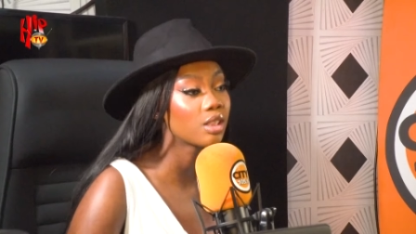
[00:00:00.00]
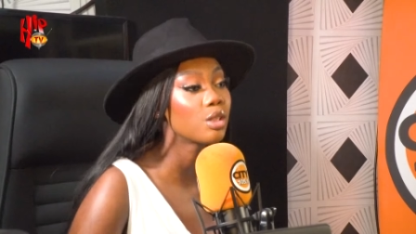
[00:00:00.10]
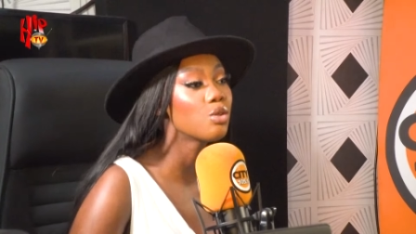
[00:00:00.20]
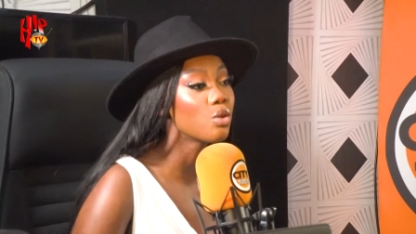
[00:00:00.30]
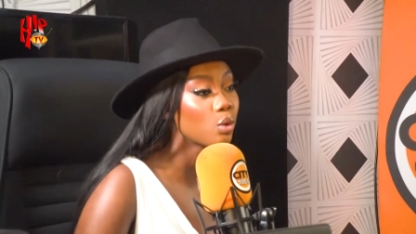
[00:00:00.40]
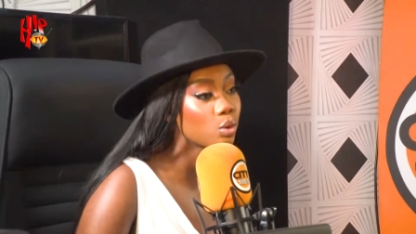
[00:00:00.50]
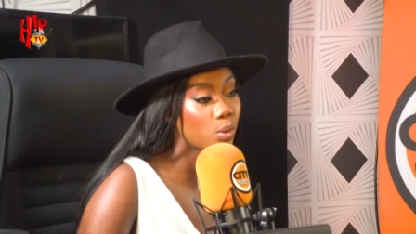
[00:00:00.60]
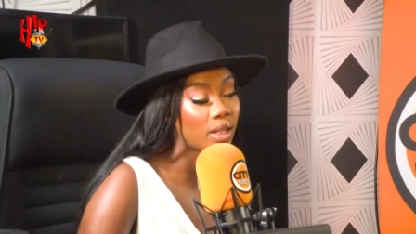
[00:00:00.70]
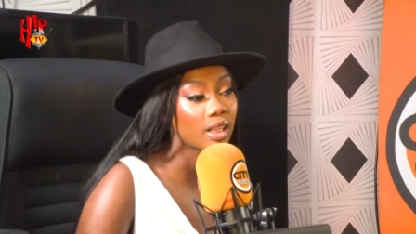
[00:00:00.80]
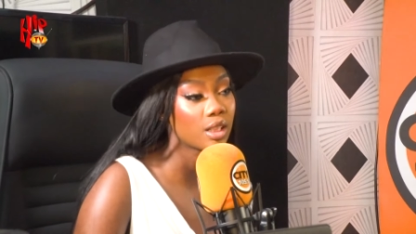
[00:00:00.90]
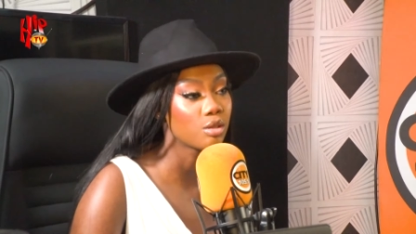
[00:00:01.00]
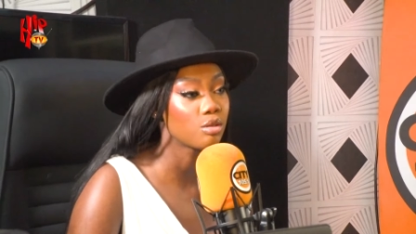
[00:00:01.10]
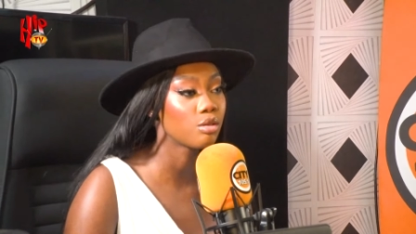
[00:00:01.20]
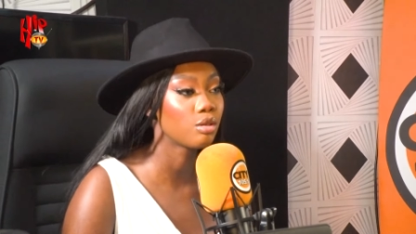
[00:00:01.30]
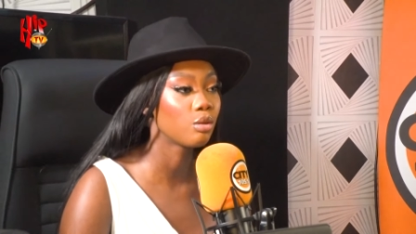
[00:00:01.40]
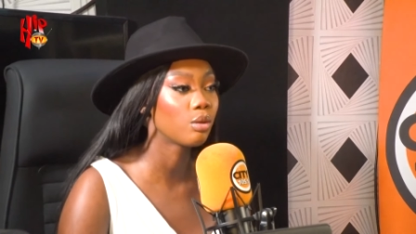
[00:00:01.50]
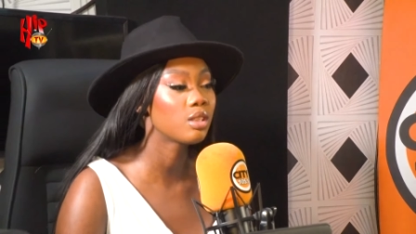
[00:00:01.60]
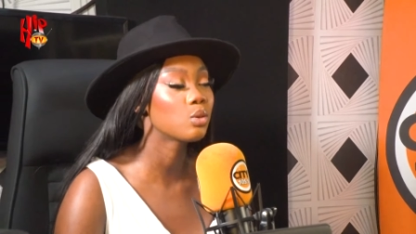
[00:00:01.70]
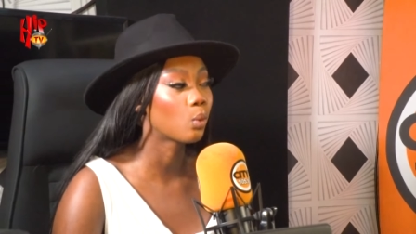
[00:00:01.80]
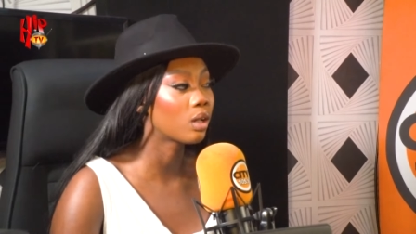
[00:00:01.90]
He knows what I can do. You know,
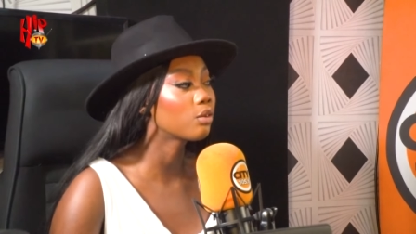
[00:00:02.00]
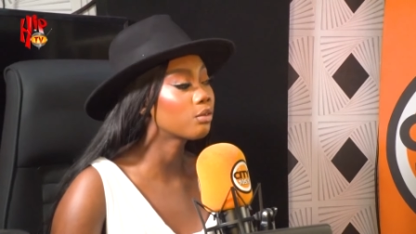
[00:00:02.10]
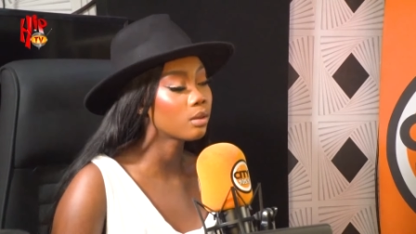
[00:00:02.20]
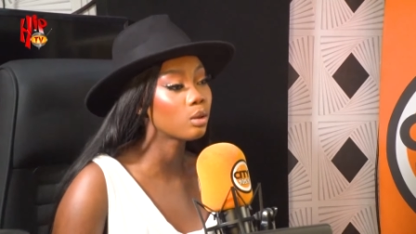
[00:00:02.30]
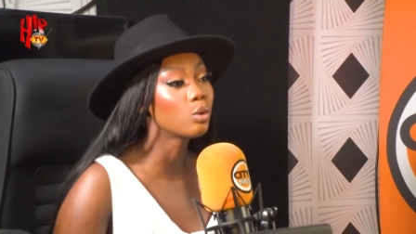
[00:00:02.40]
he's one of the